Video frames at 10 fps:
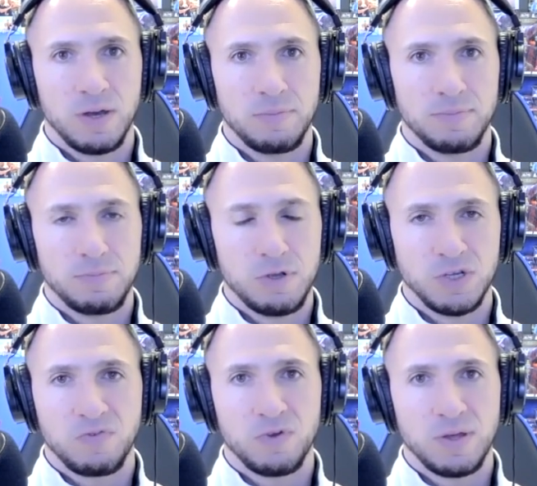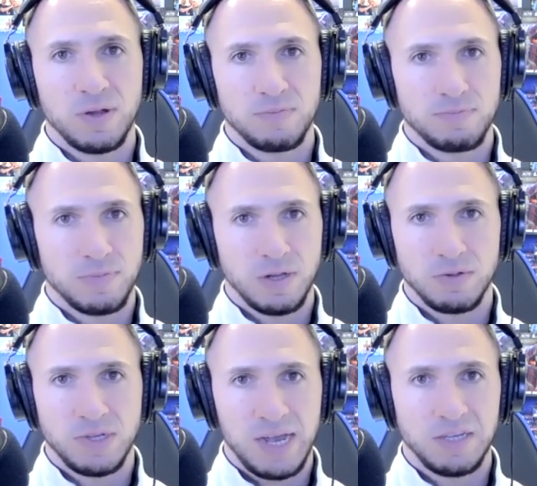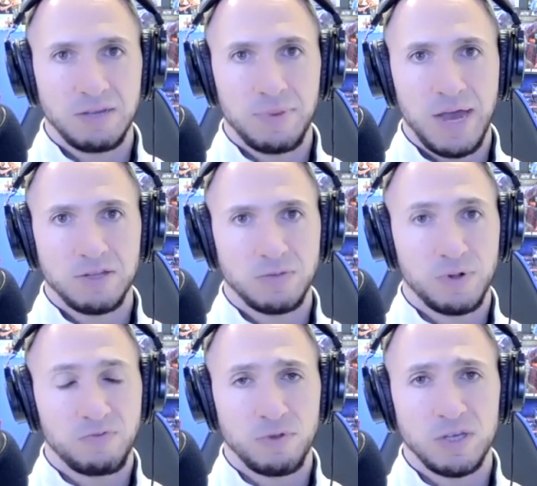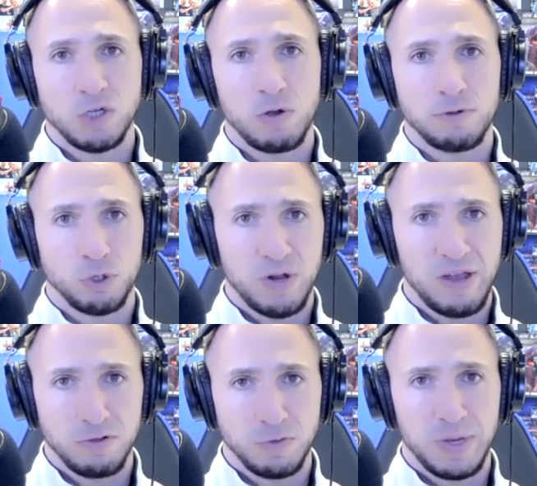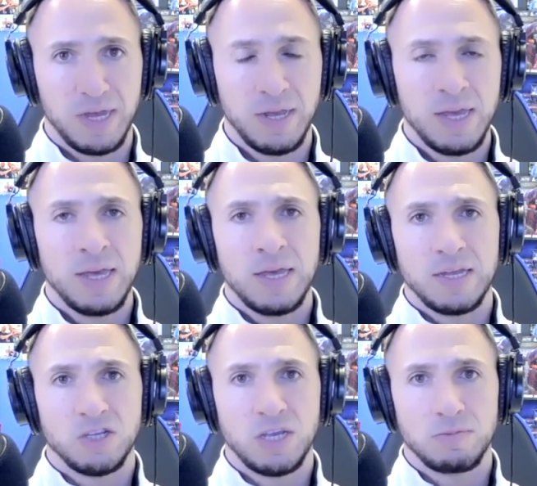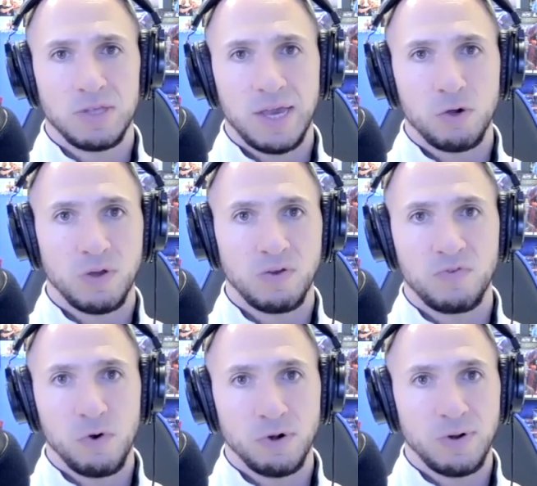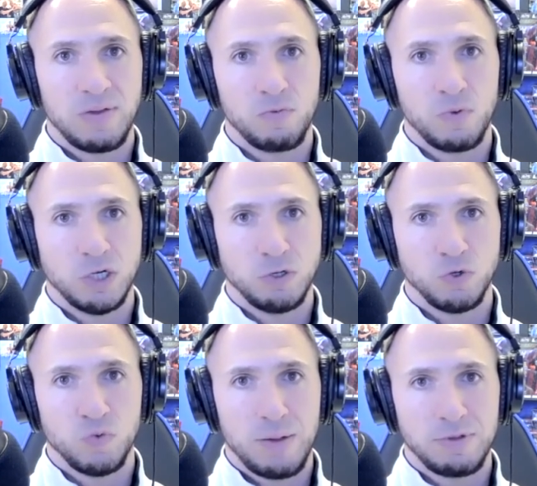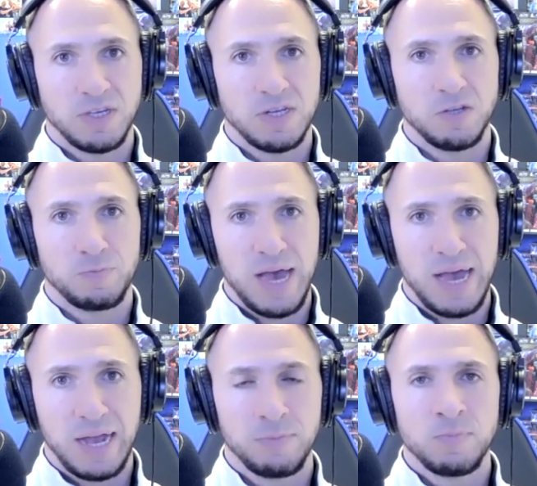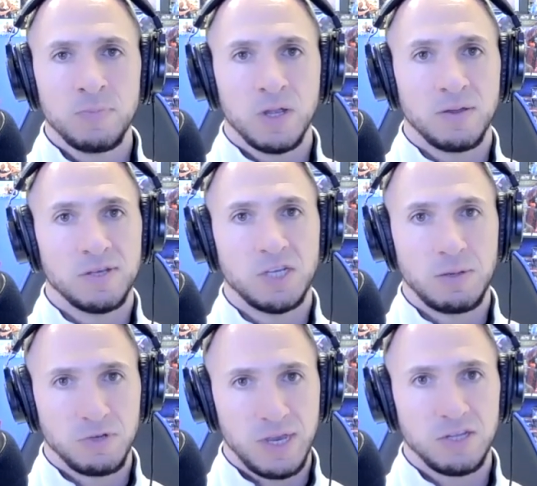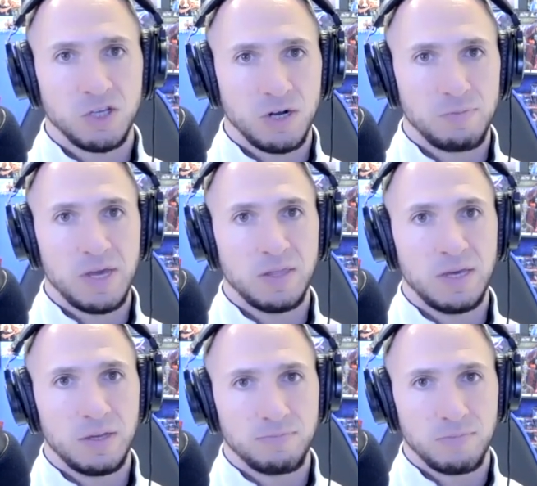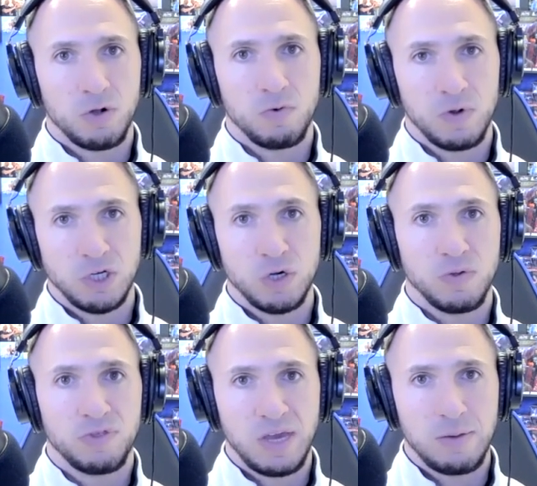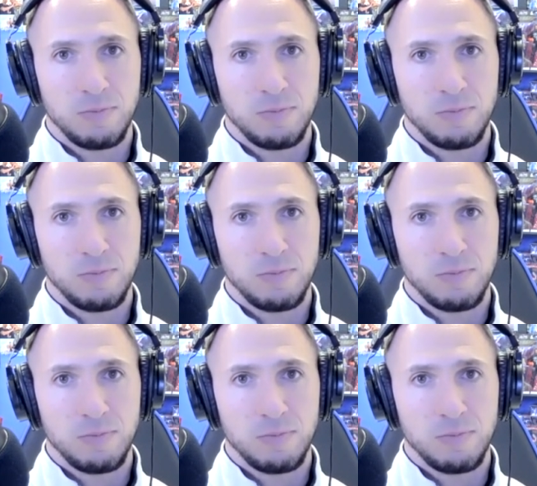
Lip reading: music for their tag team bouts, but for this whole trios bit, it seems like going forward, or even when Juice Robinson is back, this seems like it's going to be the original theme